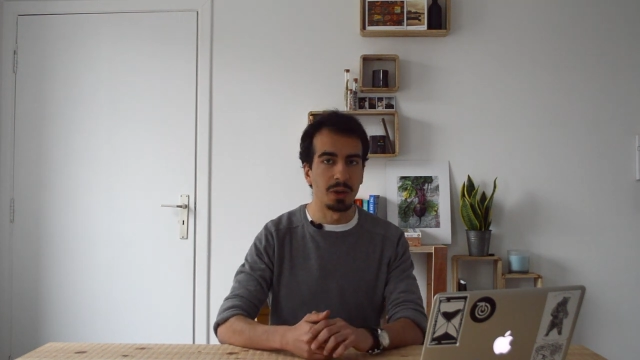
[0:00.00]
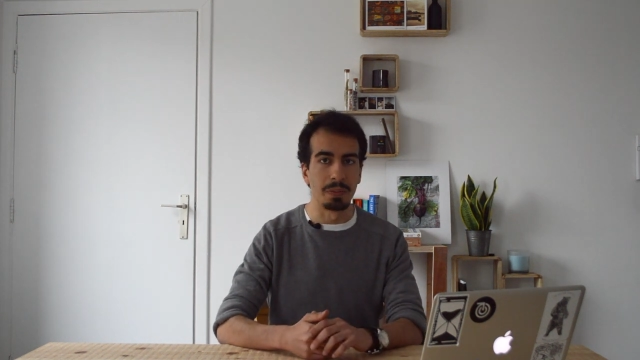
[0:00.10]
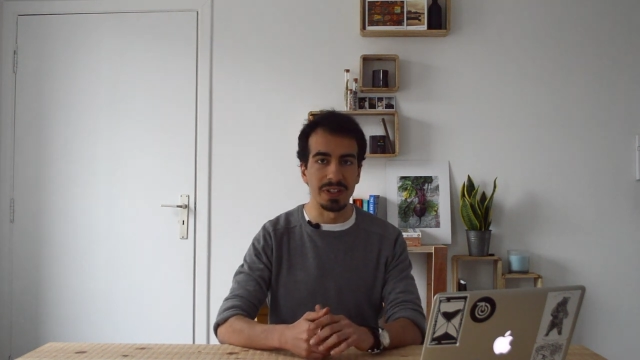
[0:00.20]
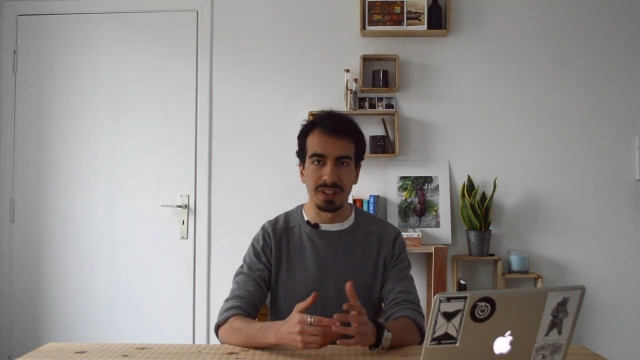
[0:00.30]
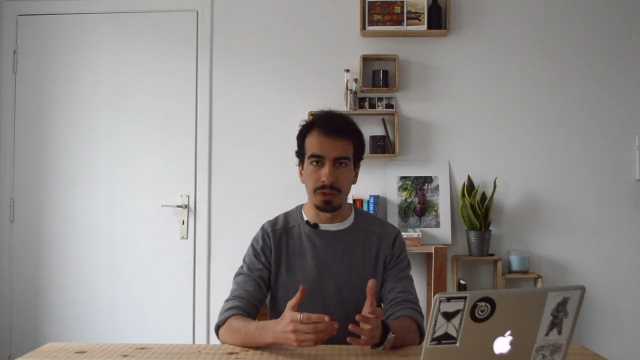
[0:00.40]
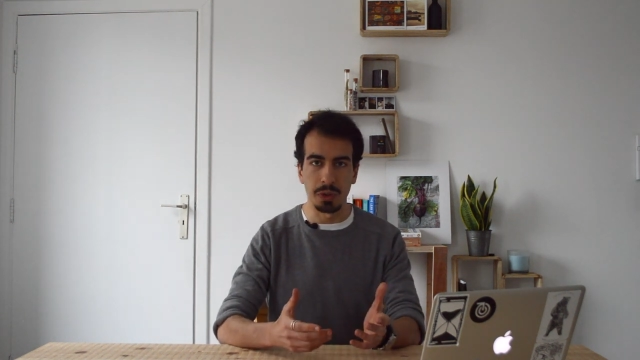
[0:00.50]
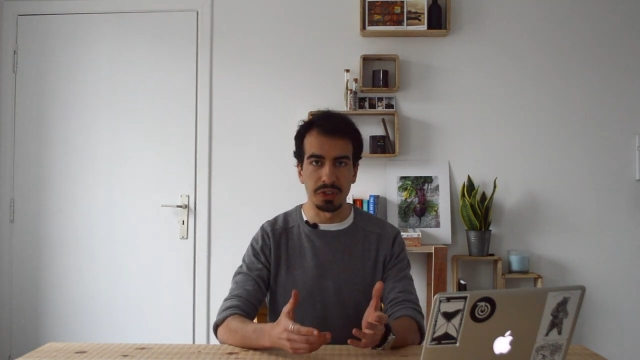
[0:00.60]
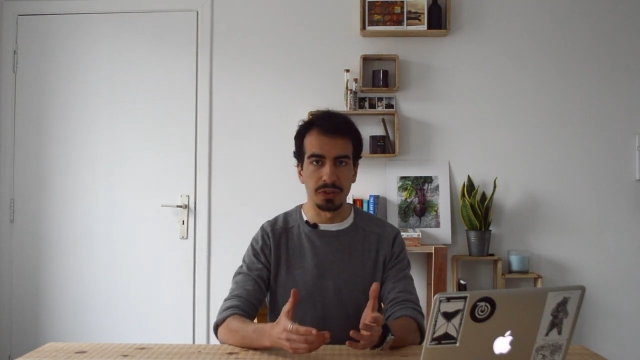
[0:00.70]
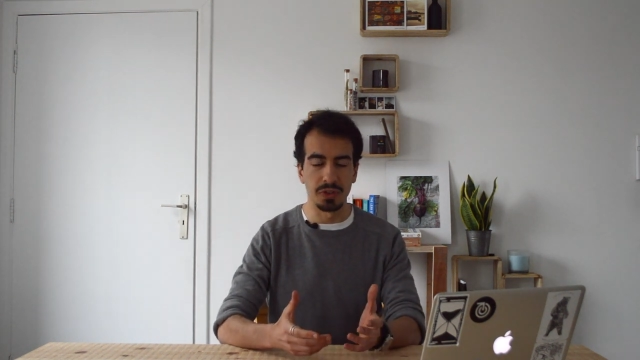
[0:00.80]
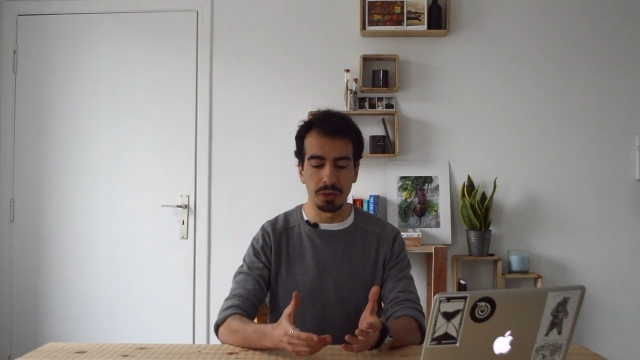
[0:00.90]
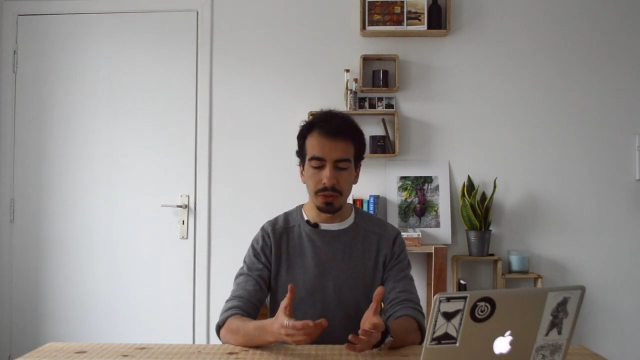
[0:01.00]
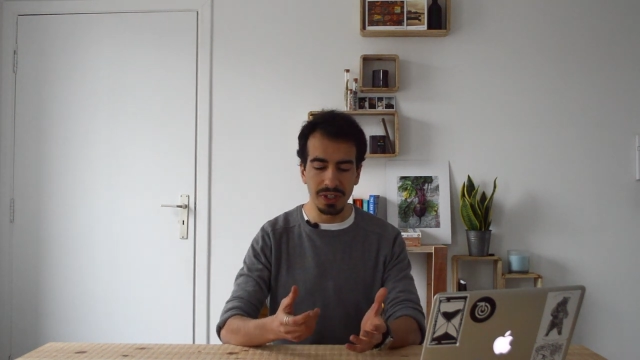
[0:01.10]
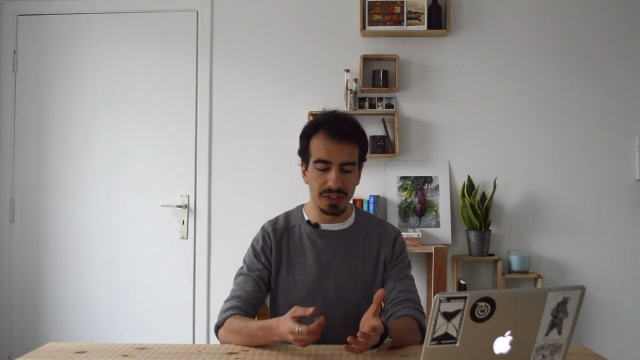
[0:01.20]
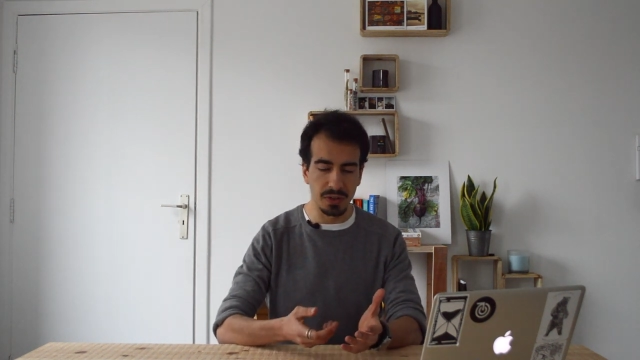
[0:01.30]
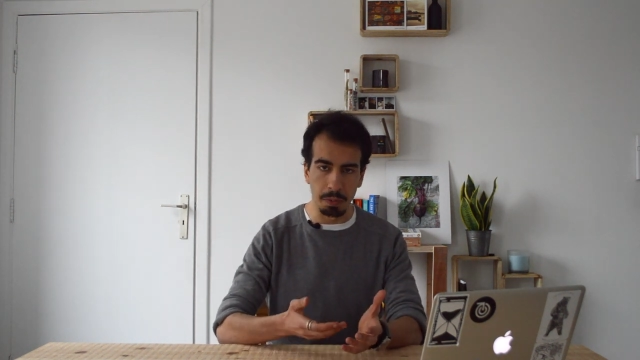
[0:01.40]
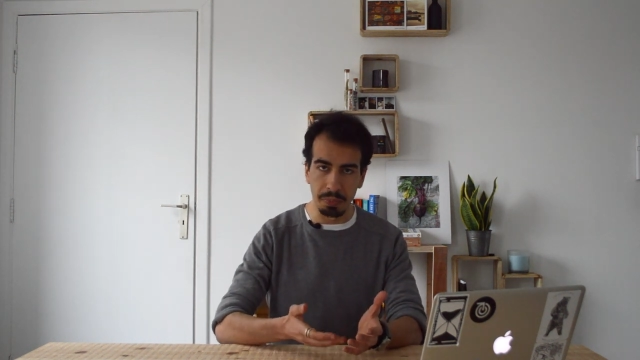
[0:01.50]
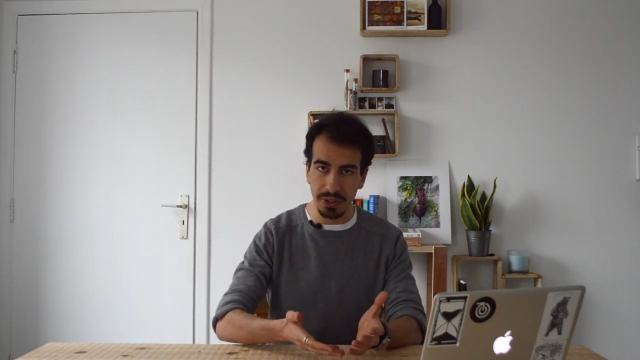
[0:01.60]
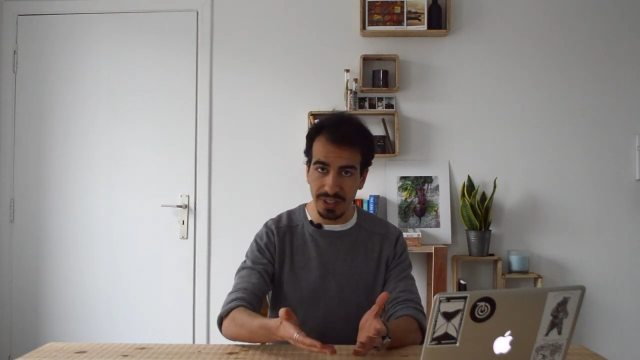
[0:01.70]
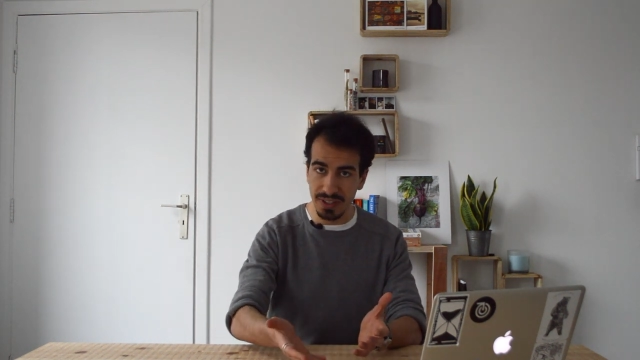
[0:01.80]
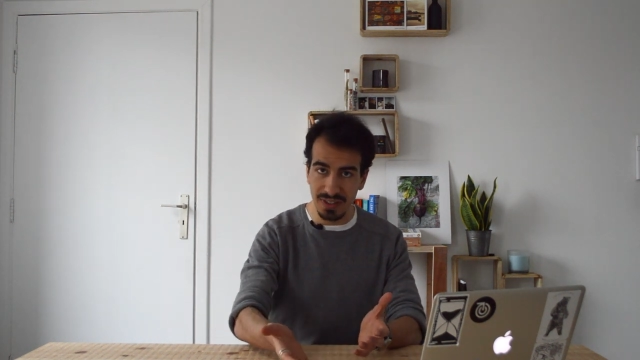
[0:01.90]
Basically, what you do is to
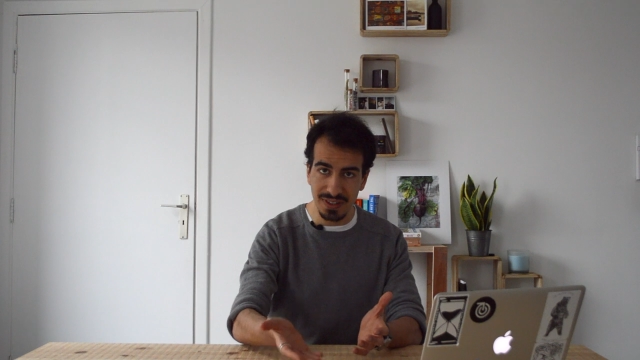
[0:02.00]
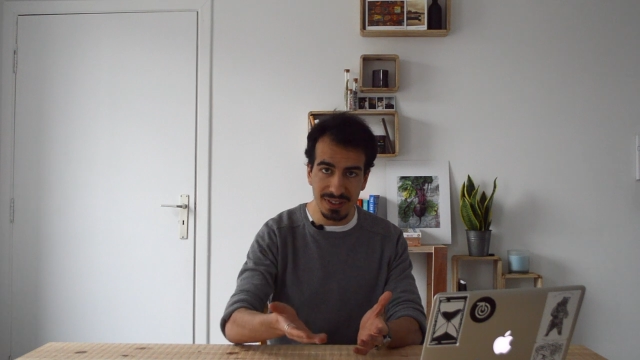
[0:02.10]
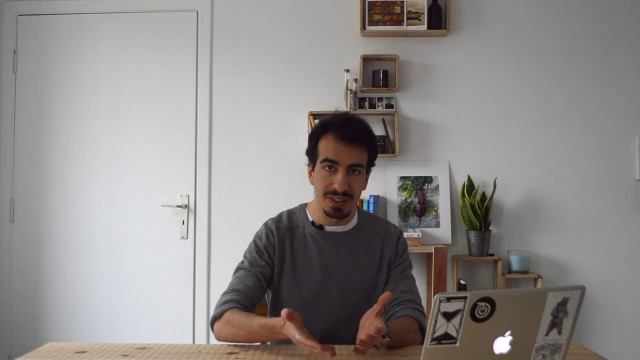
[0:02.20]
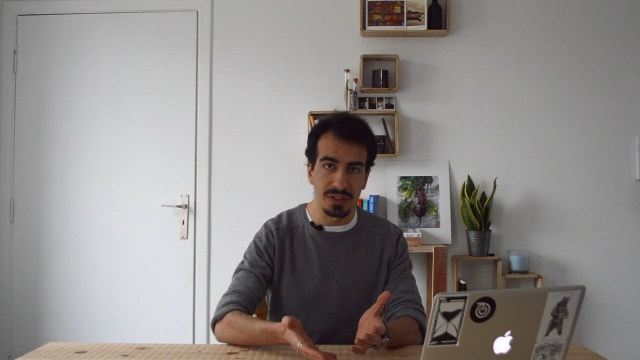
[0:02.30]
place